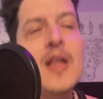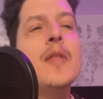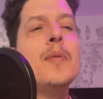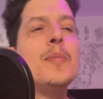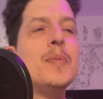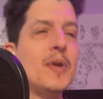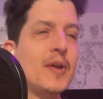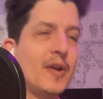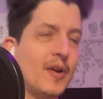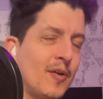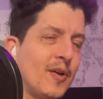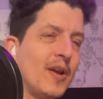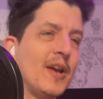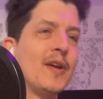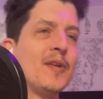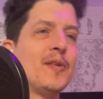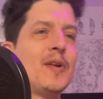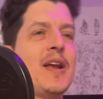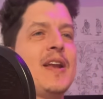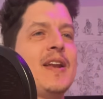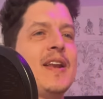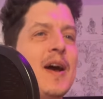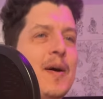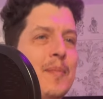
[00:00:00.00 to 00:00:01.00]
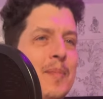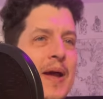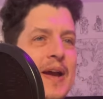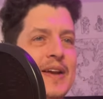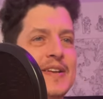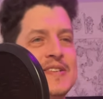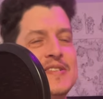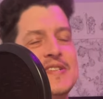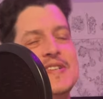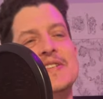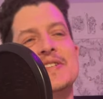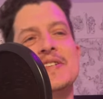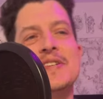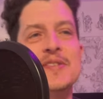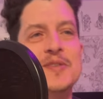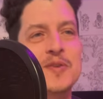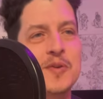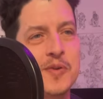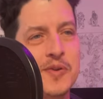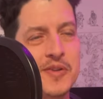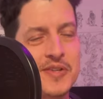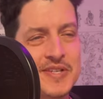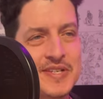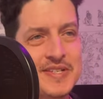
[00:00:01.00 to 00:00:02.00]
They're like, okay, great, now back to teaching
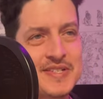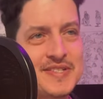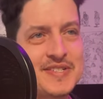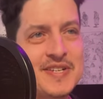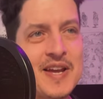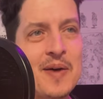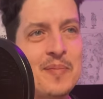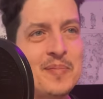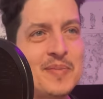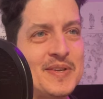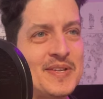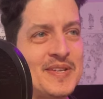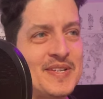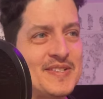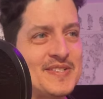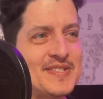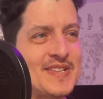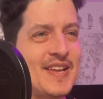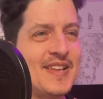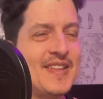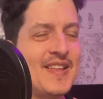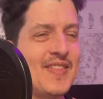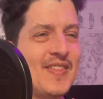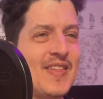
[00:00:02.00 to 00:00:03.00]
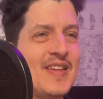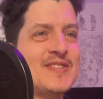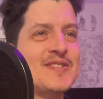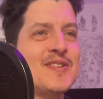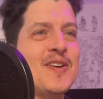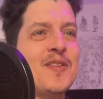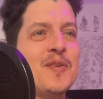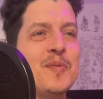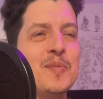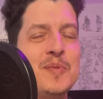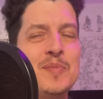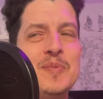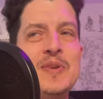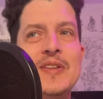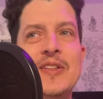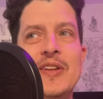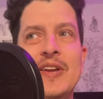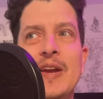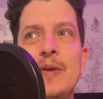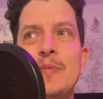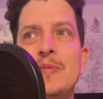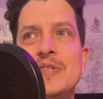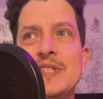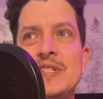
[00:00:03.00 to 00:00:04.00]
totally in Japanese. And that's all it would be.
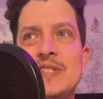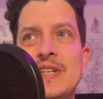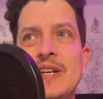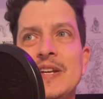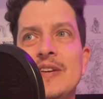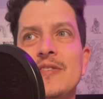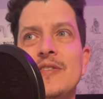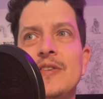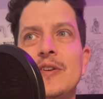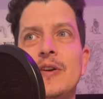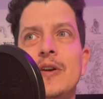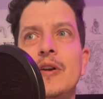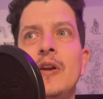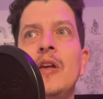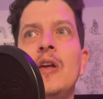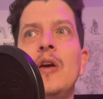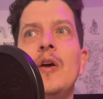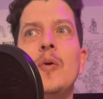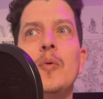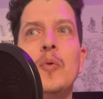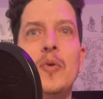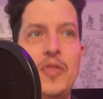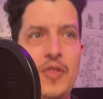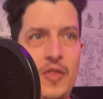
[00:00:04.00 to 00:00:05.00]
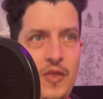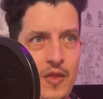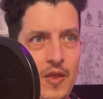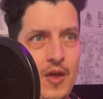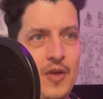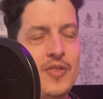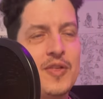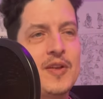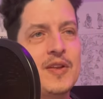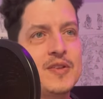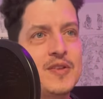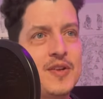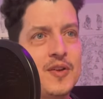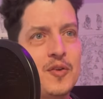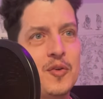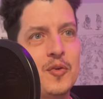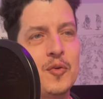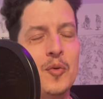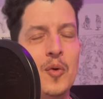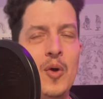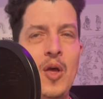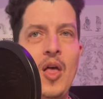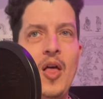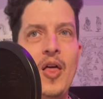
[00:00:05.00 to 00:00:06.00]
Like, I would stand there with nothing to
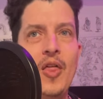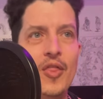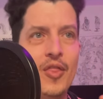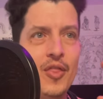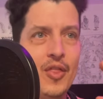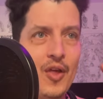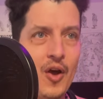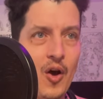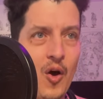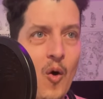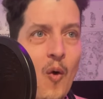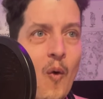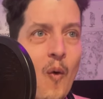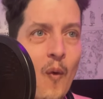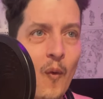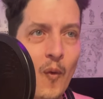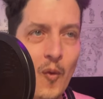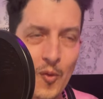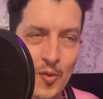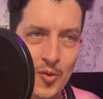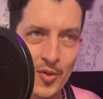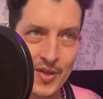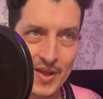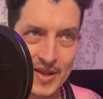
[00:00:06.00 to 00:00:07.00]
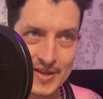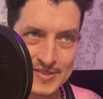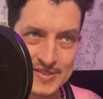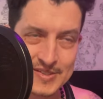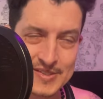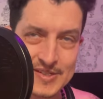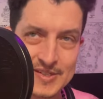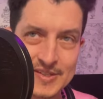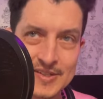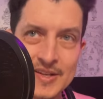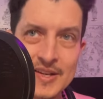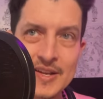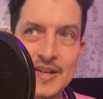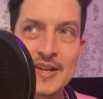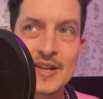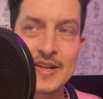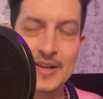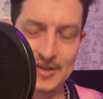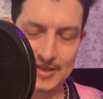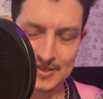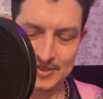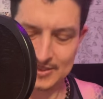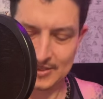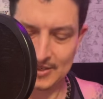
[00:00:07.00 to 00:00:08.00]
do the whole lesson.
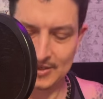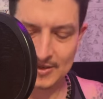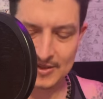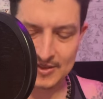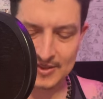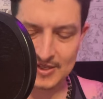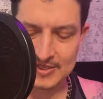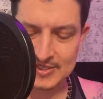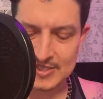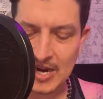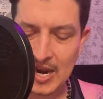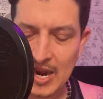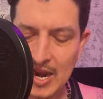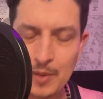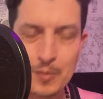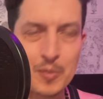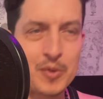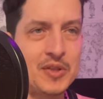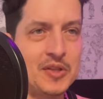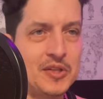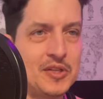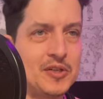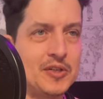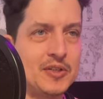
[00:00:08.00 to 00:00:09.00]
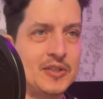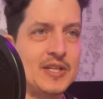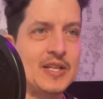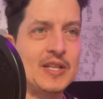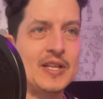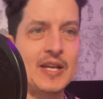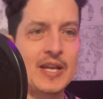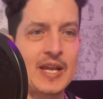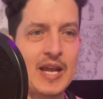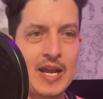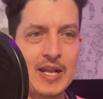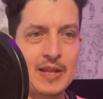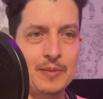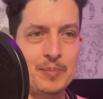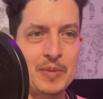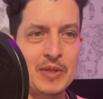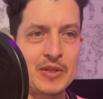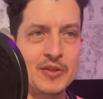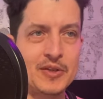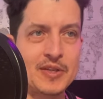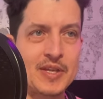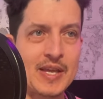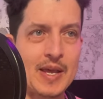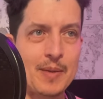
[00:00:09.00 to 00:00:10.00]
The time would literally, like, I'd be
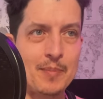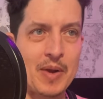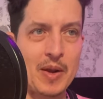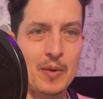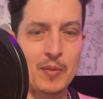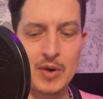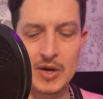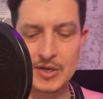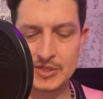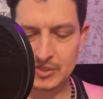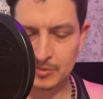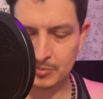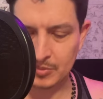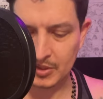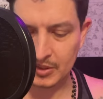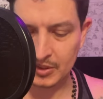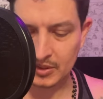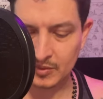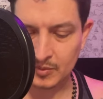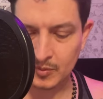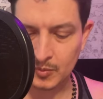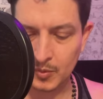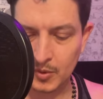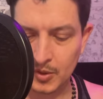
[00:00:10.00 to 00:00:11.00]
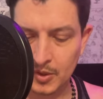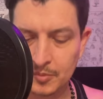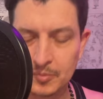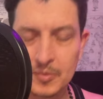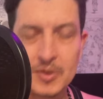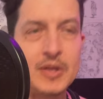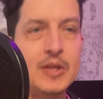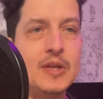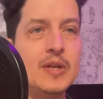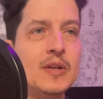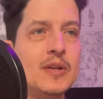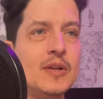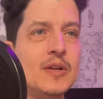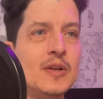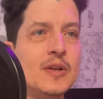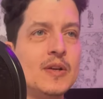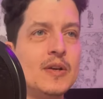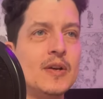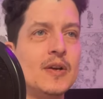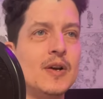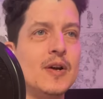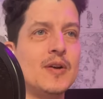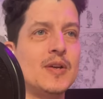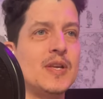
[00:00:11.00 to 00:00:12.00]
looking at my watch and be like, 1 minute,
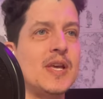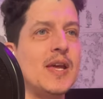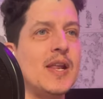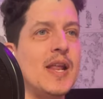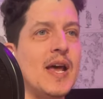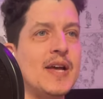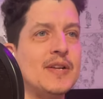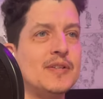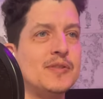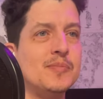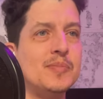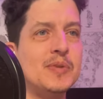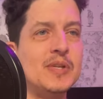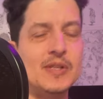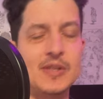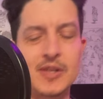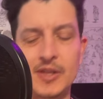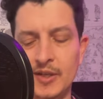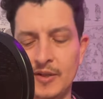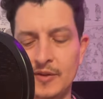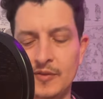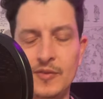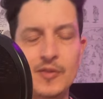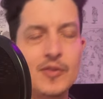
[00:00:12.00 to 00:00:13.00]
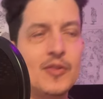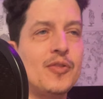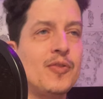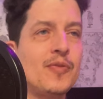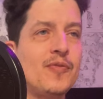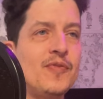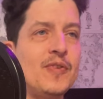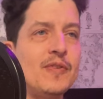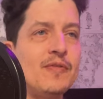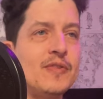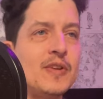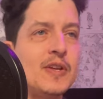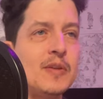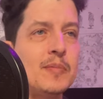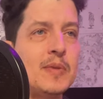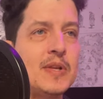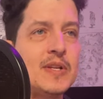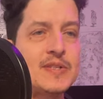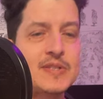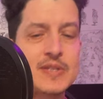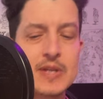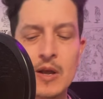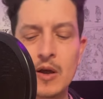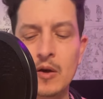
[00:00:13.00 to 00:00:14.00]
Okay, it had to be like 15
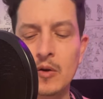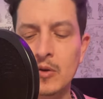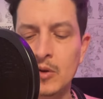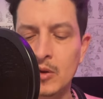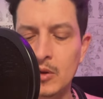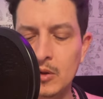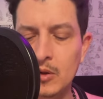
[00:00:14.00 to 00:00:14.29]
minutes now.